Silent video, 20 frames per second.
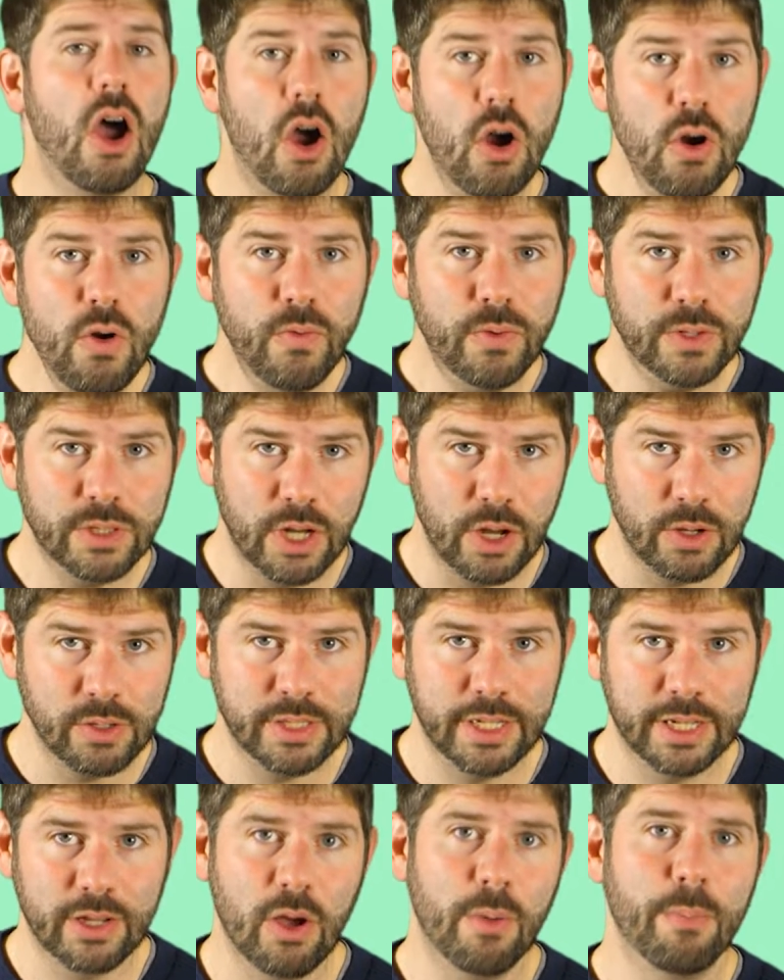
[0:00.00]

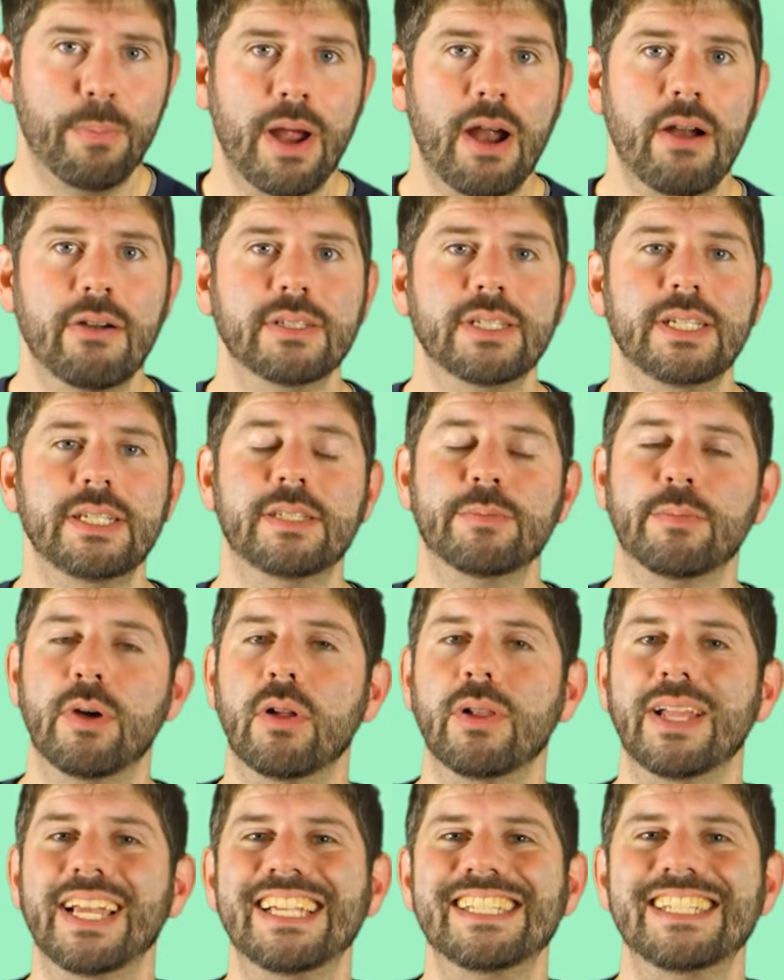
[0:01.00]
Overdosing on
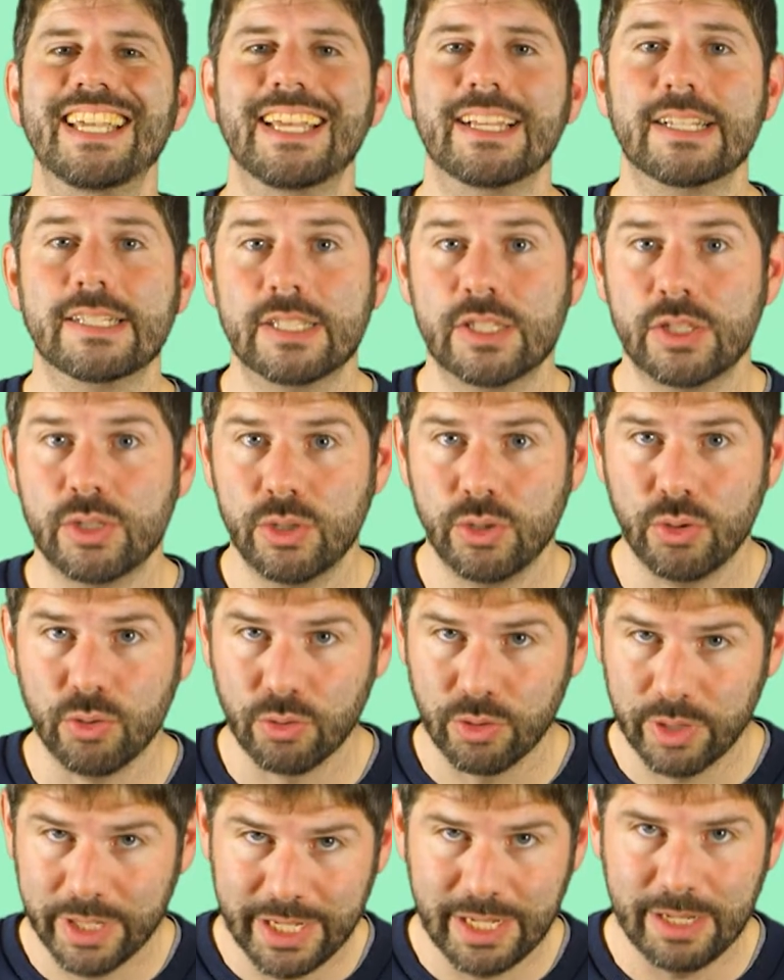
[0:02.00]
paracetamol is
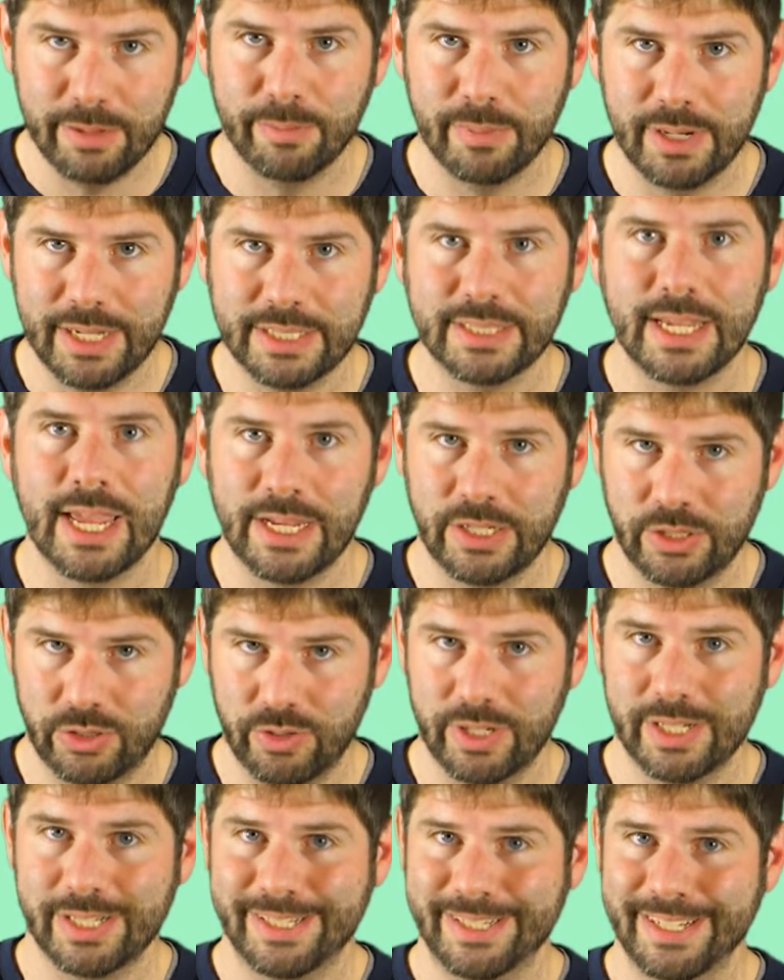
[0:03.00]
extremely
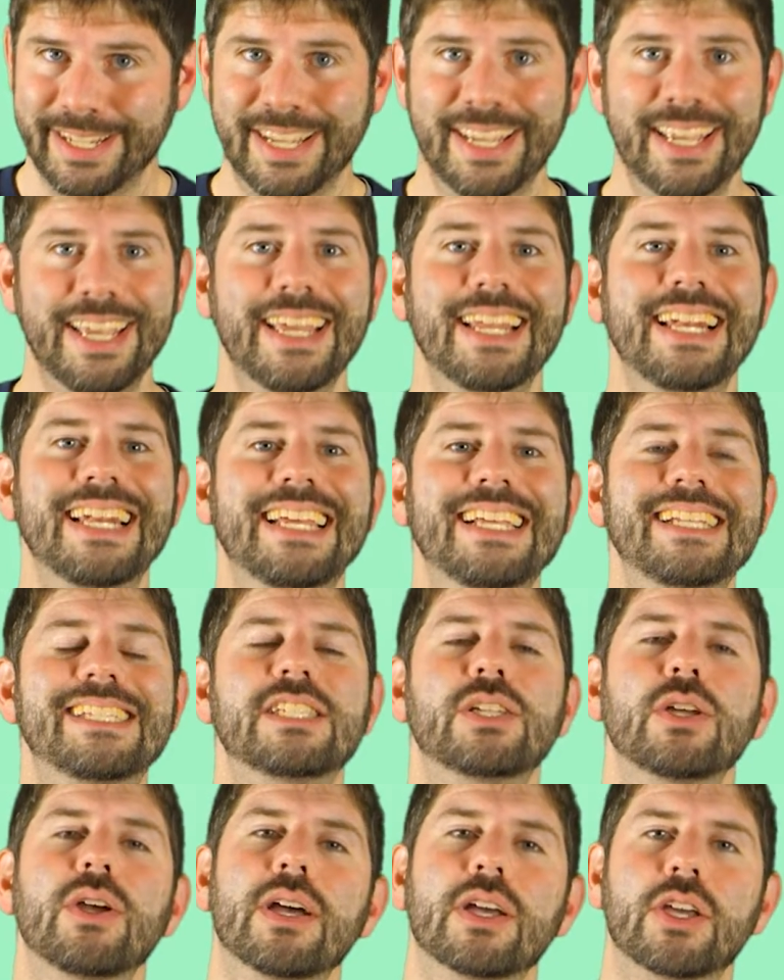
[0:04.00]
dangerous. It leads
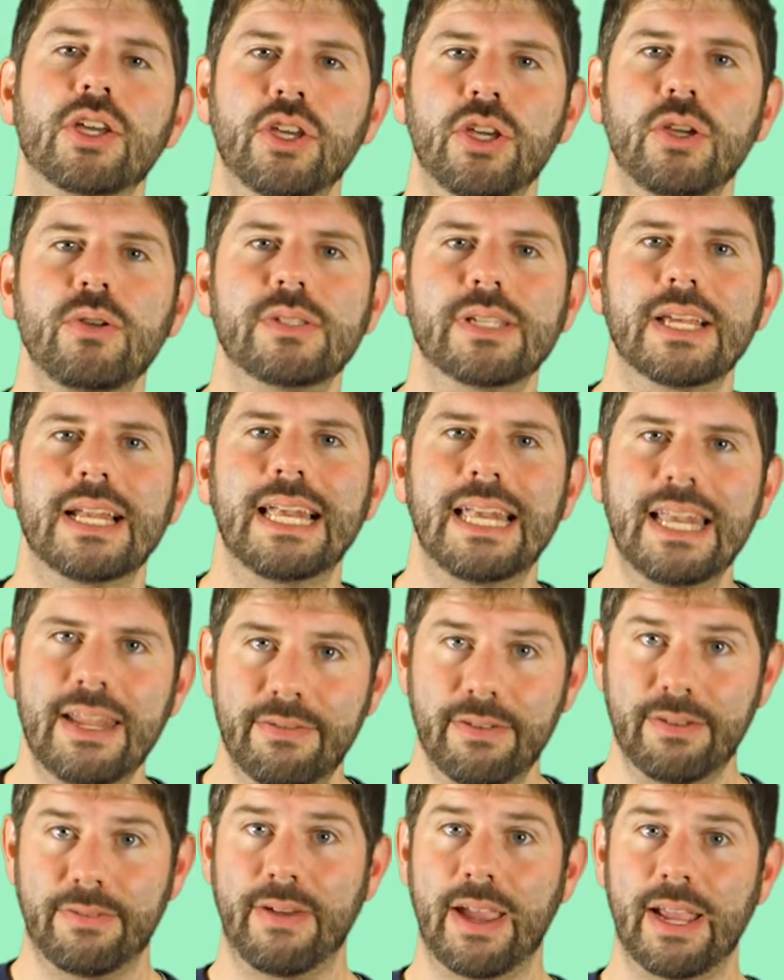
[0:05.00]
to acute
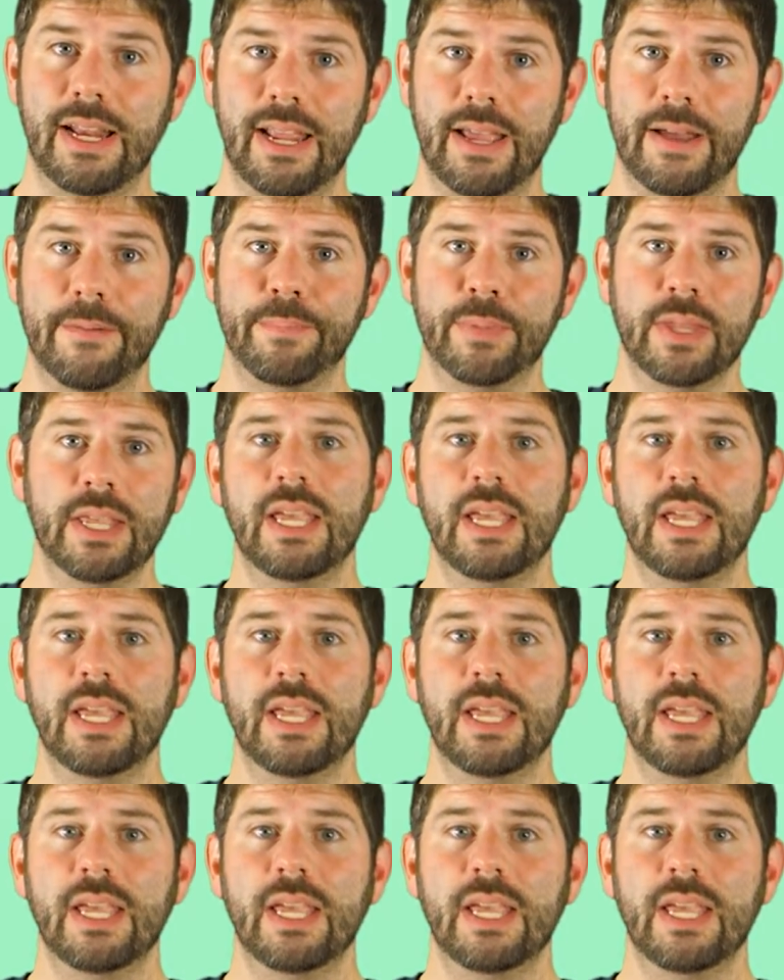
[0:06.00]
liver failure.